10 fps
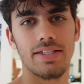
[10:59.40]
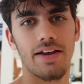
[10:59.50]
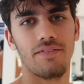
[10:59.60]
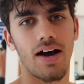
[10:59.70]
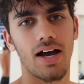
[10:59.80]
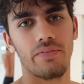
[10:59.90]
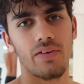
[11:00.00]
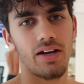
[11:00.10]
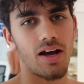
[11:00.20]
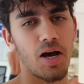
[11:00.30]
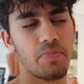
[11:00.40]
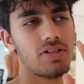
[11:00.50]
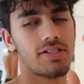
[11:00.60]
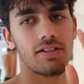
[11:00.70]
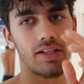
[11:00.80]
day five, and up
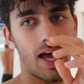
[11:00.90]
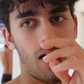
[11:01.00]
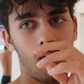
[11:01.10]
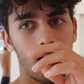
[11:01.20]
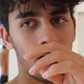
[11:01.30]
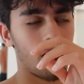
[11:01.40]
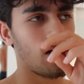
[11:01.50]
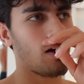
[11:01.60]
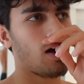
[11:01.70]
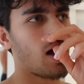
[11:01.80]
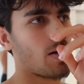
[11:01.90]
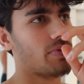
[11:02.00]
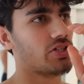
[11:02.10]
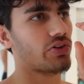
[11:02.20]
until now, I've been